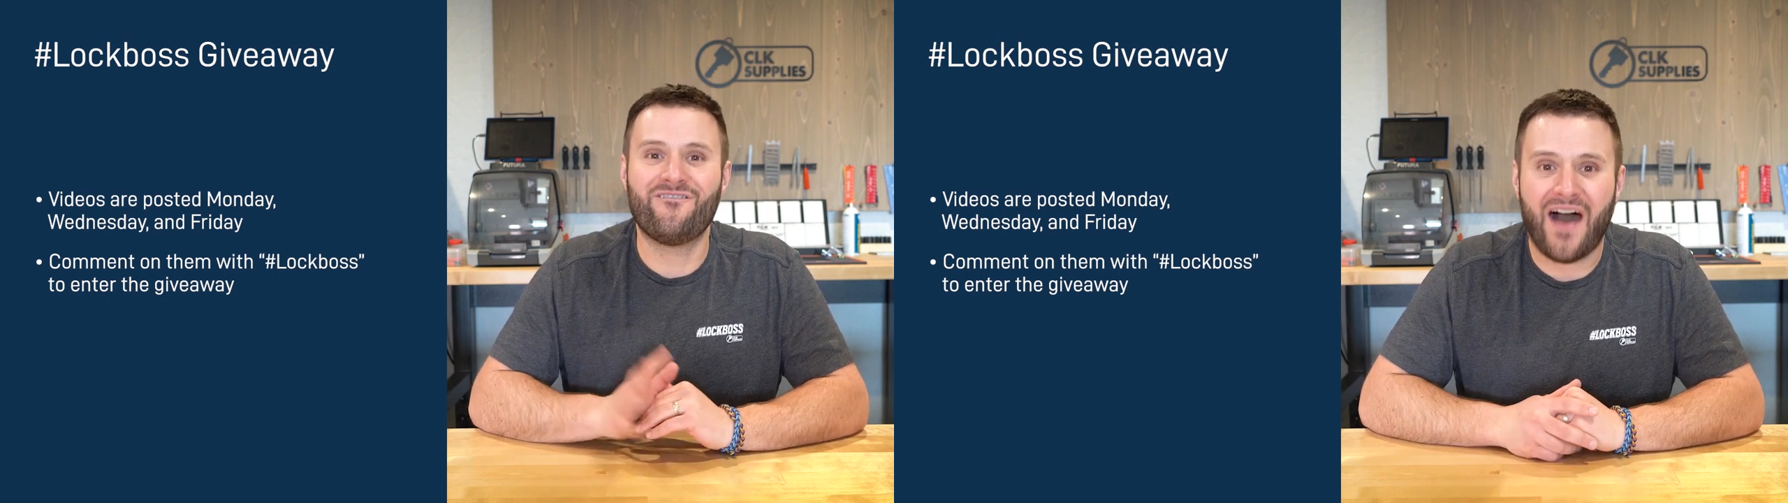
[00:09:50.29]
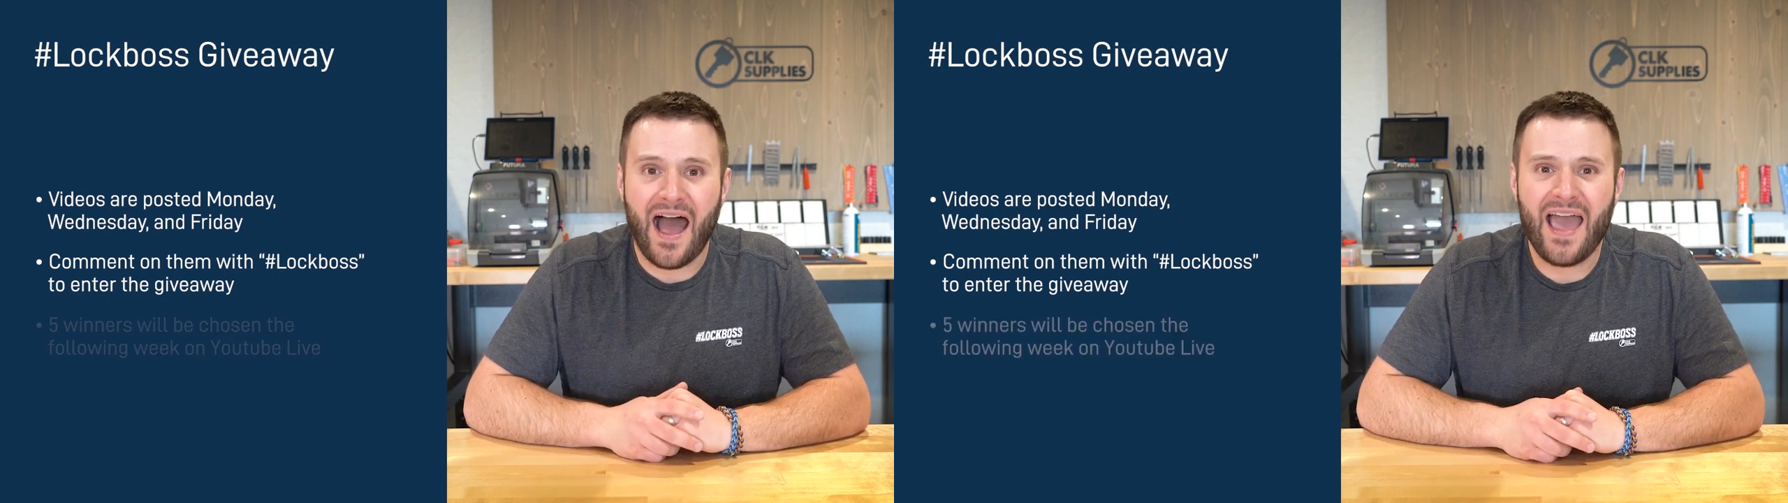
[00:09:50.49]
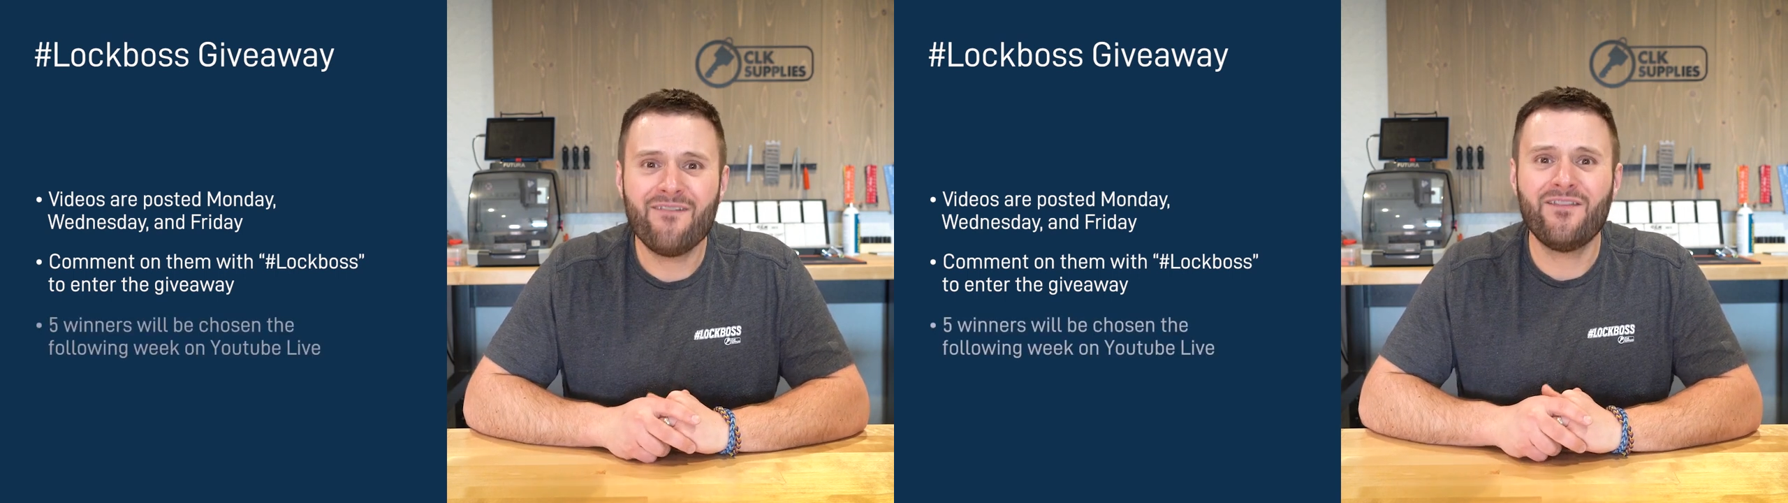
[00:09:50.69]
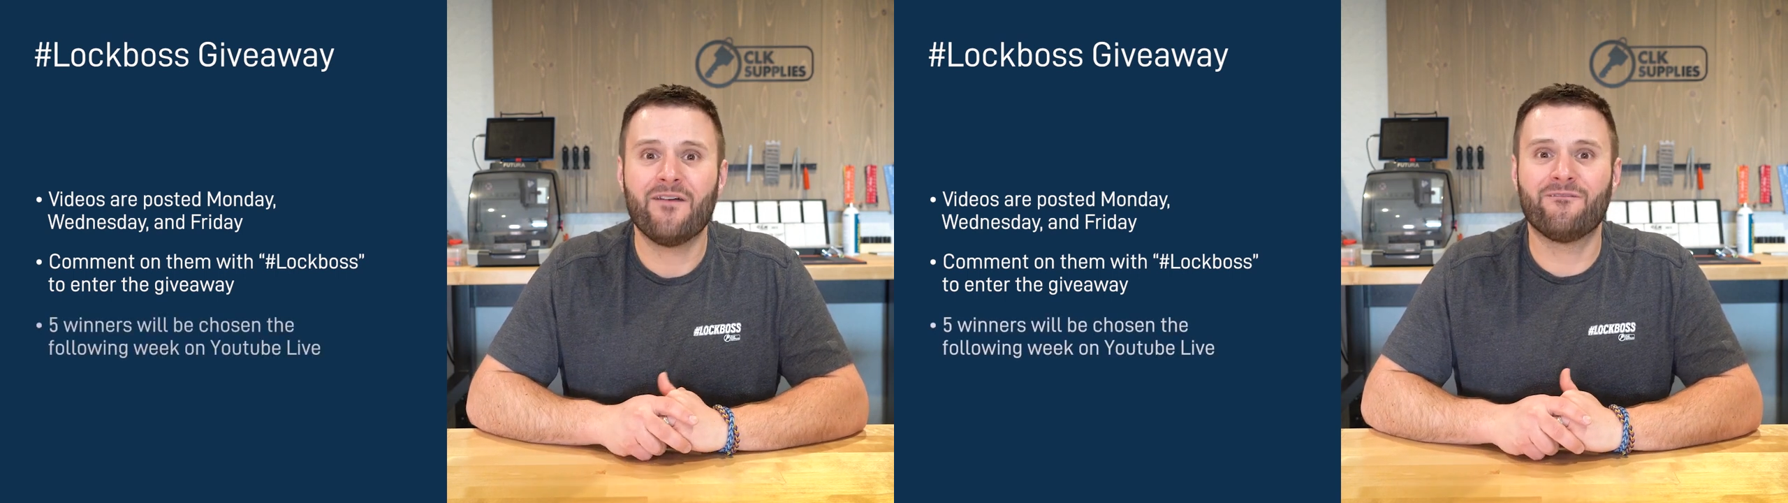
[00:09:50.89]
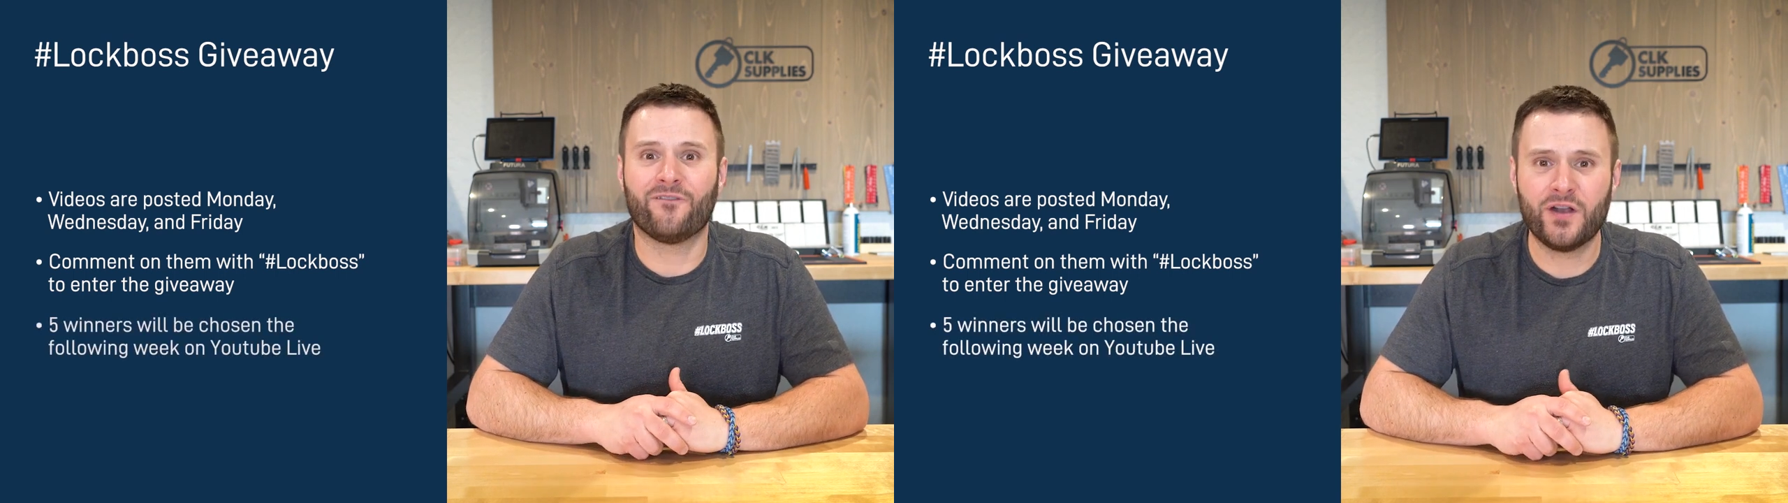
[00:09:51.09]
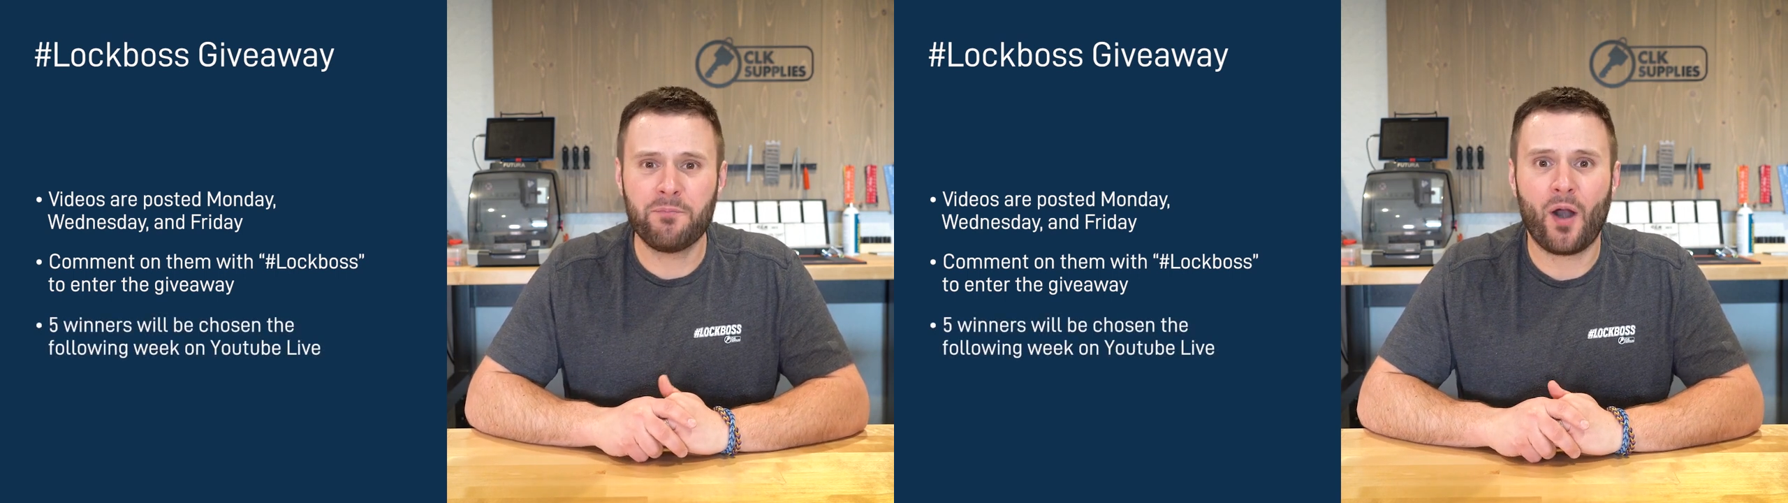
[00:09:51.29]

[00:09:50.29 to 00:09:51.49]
five free